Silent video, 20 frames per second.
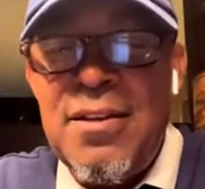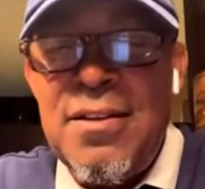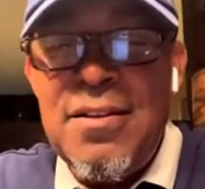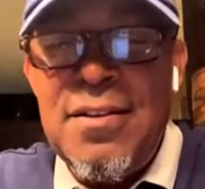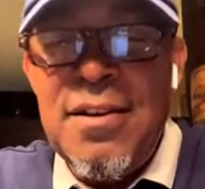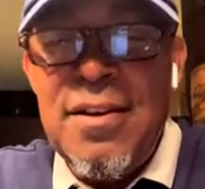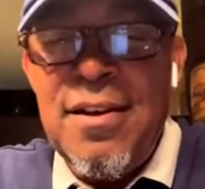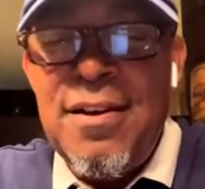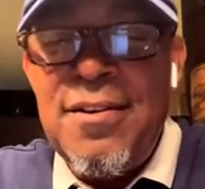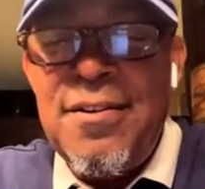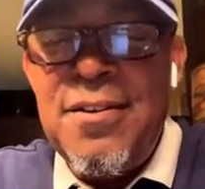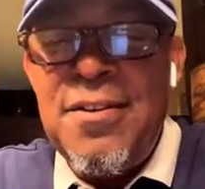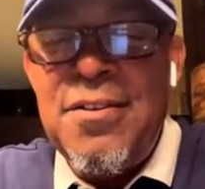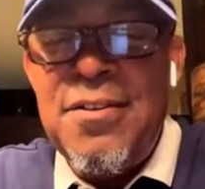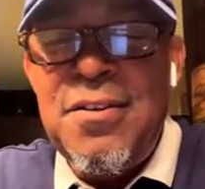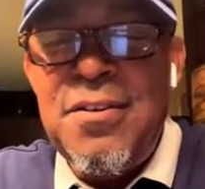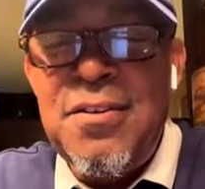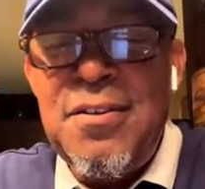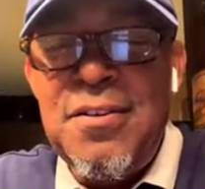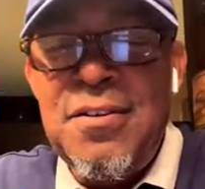man.
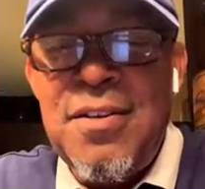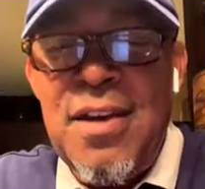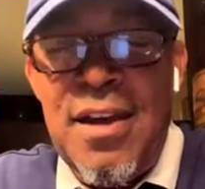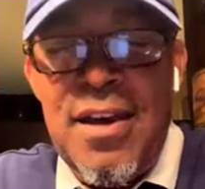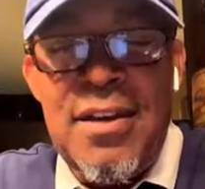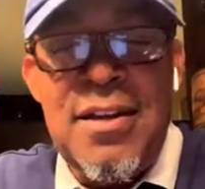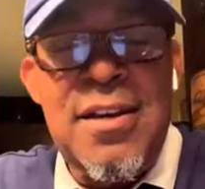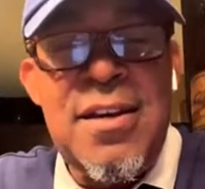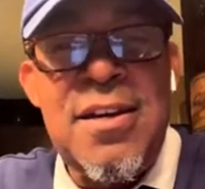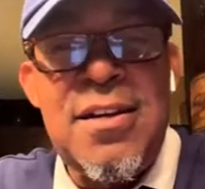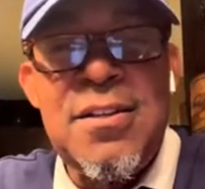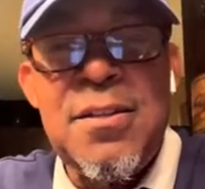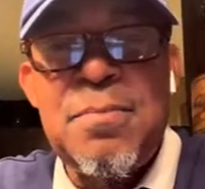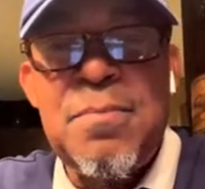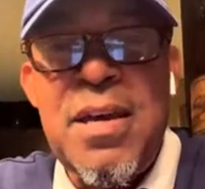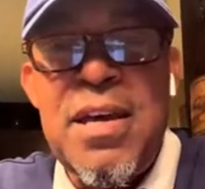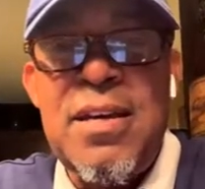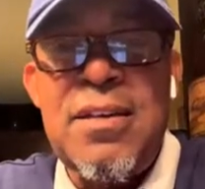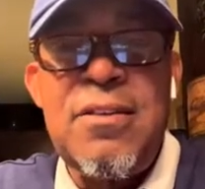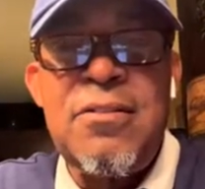Yeah, it
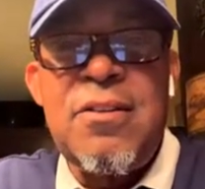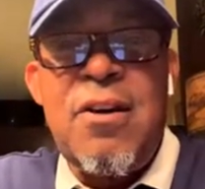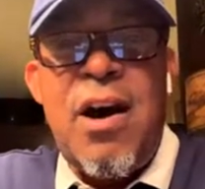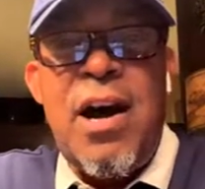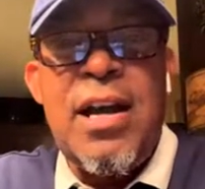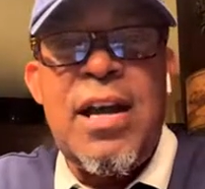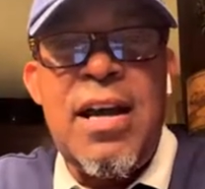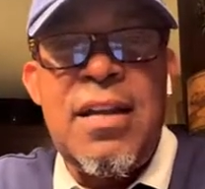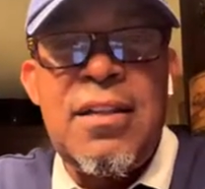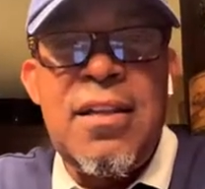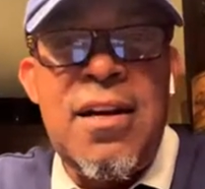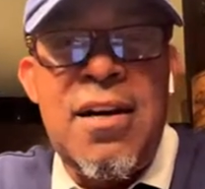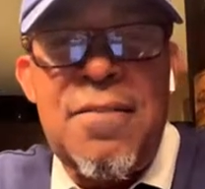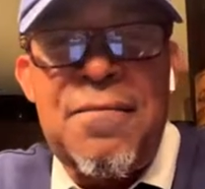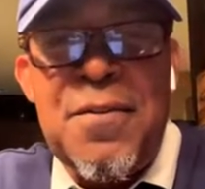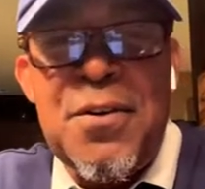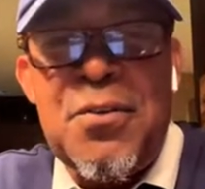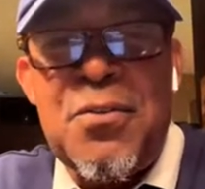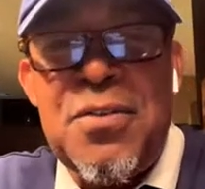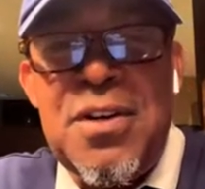is, man. You know, I got
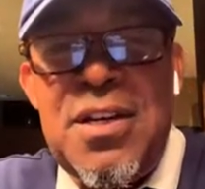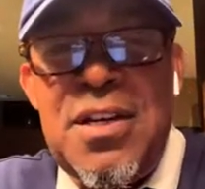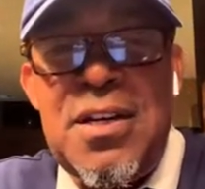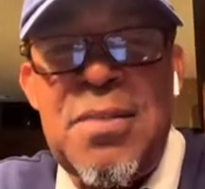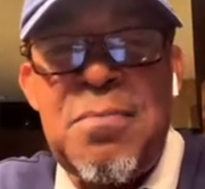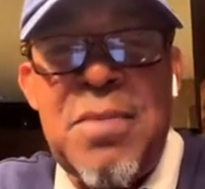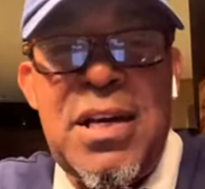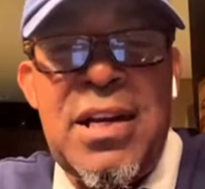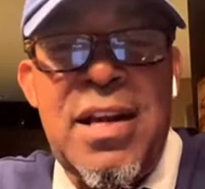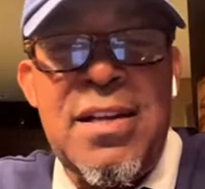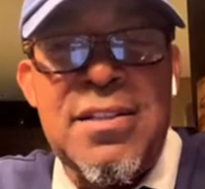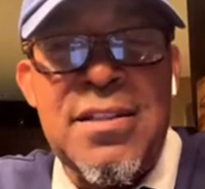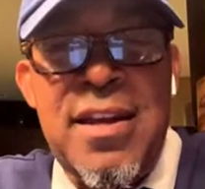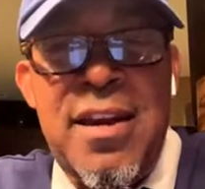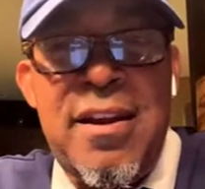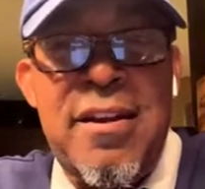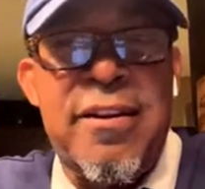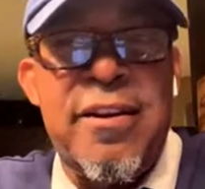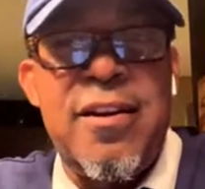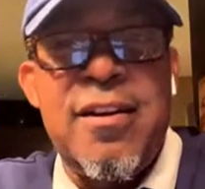love for Creed, man.
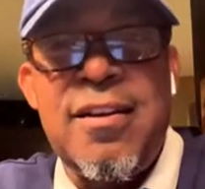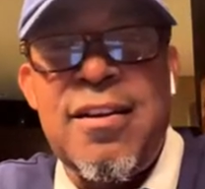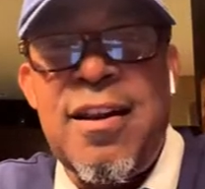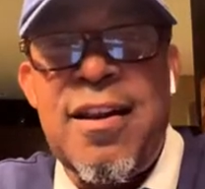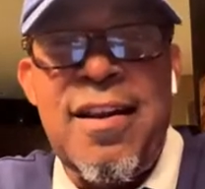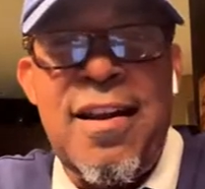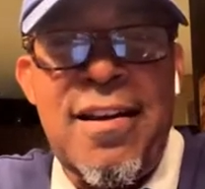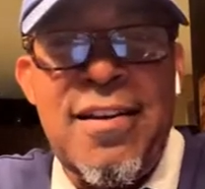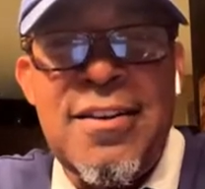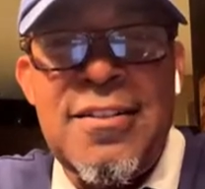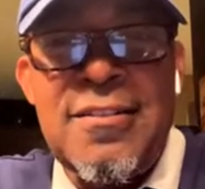That's Eric.